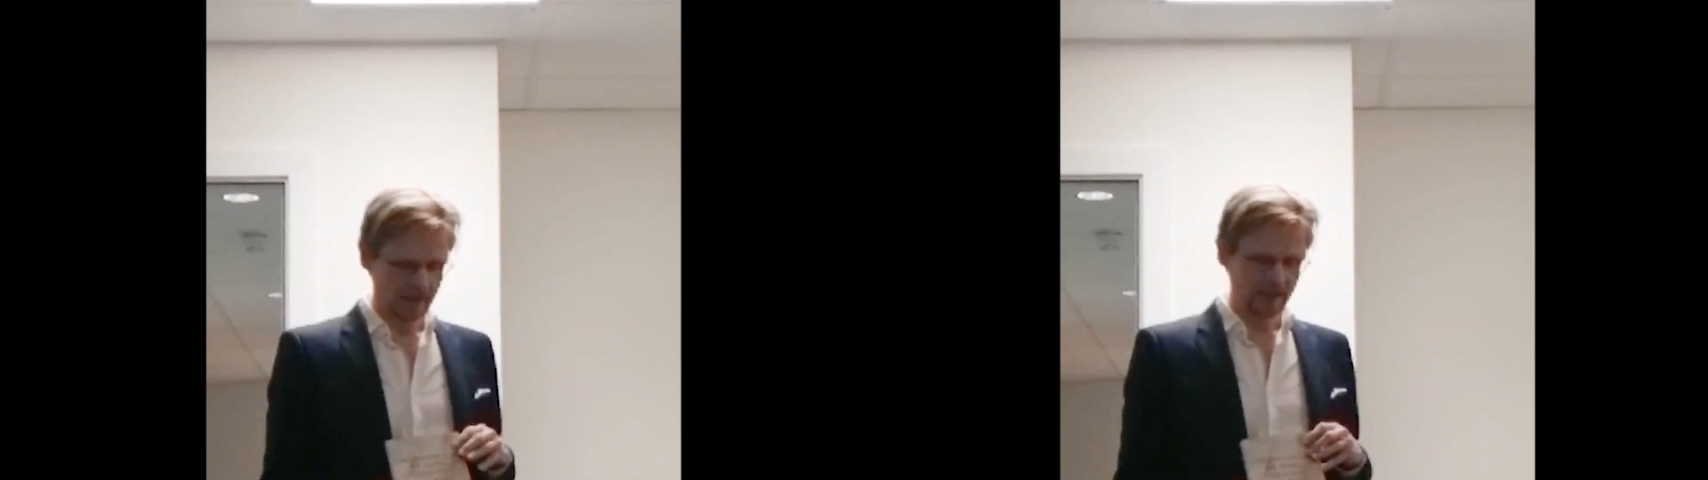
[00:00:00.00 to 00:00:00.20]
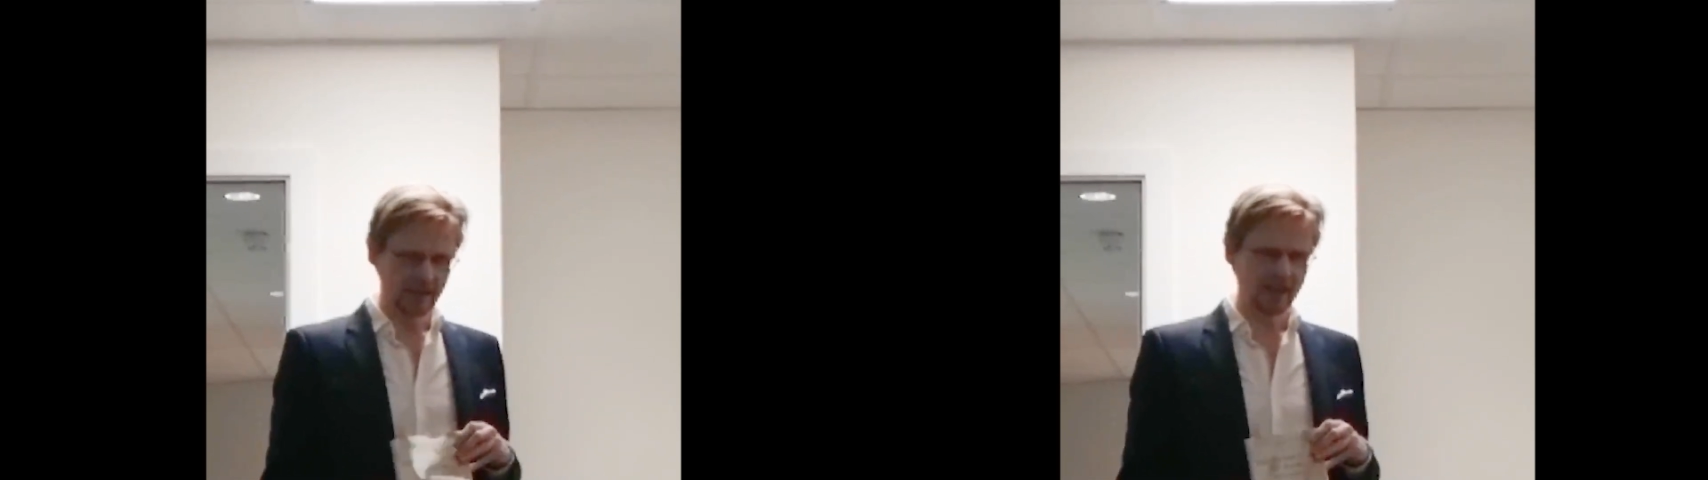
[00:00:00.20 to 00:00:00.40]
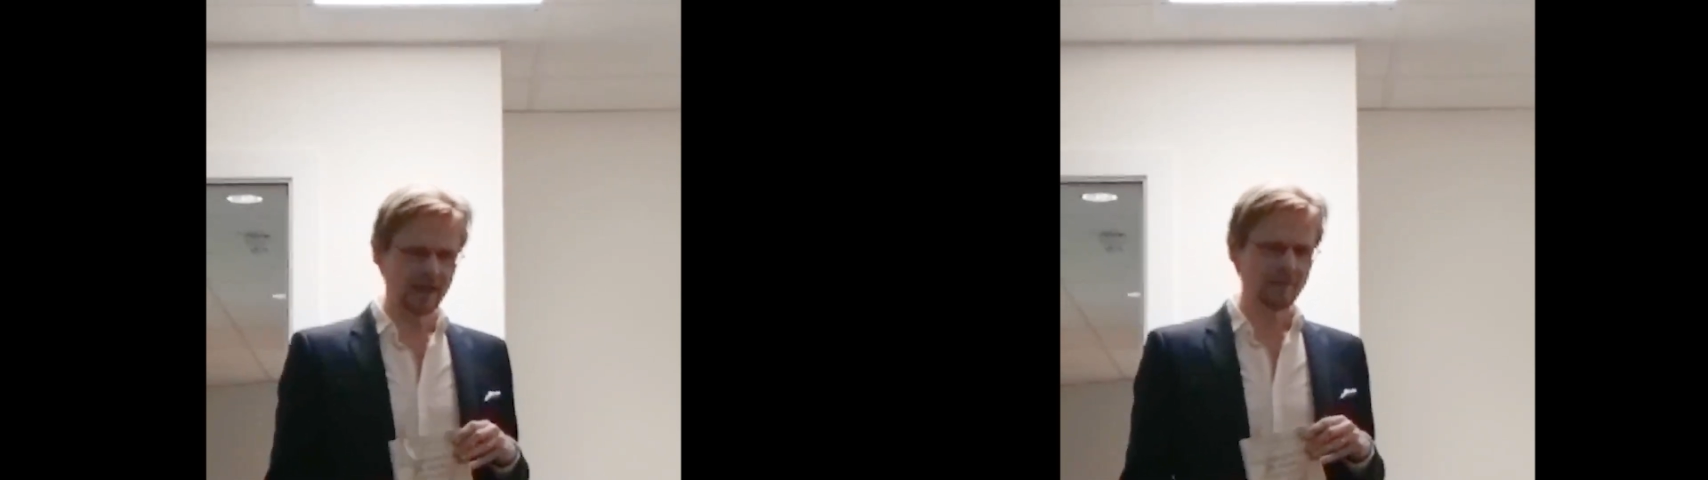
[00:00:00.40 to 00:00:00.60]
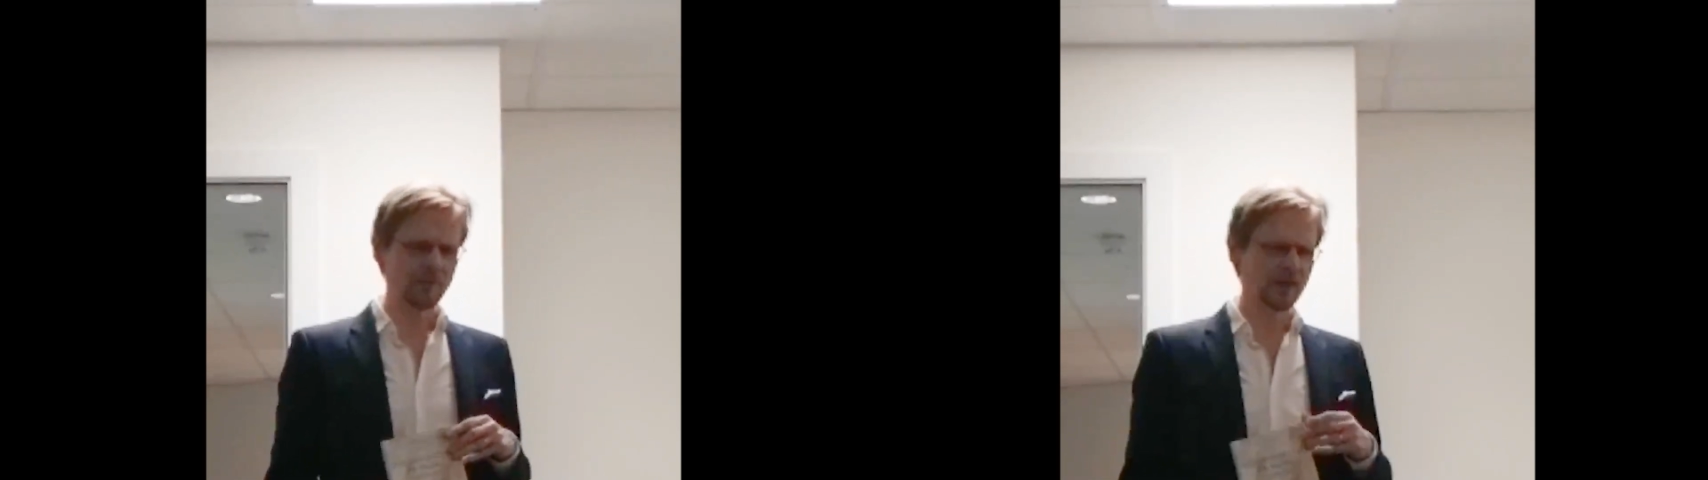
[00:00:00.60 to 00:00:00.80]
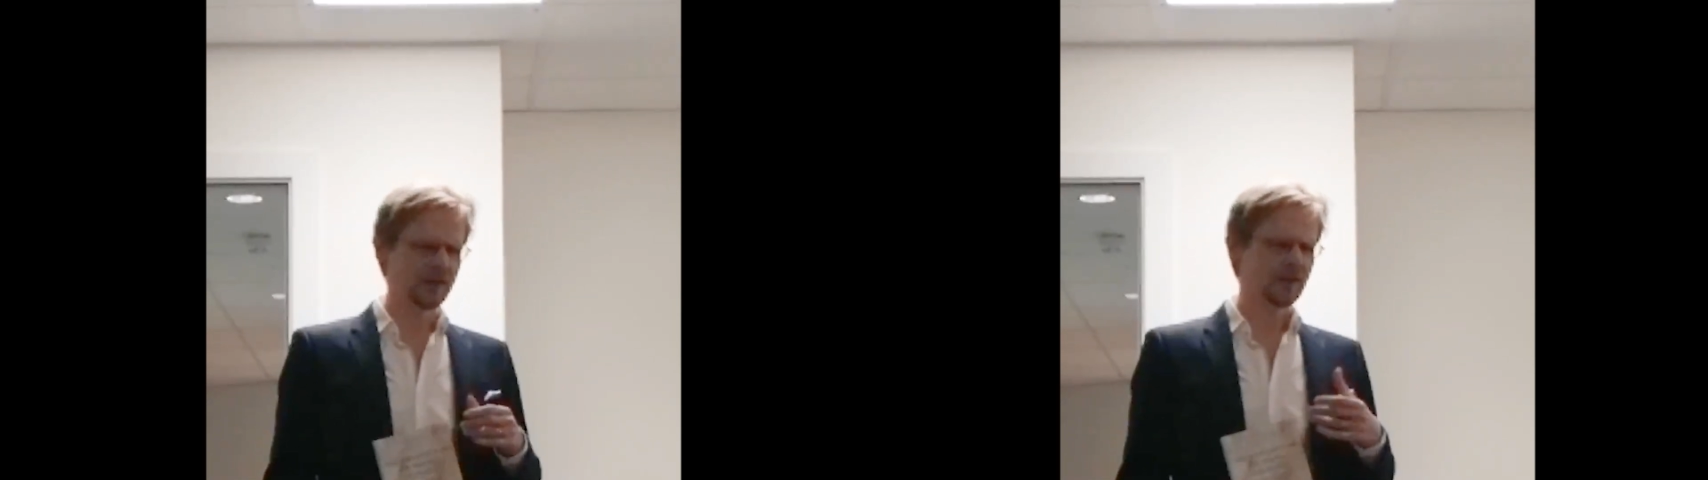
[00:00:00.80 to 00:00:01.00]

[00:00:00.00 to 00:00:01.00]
And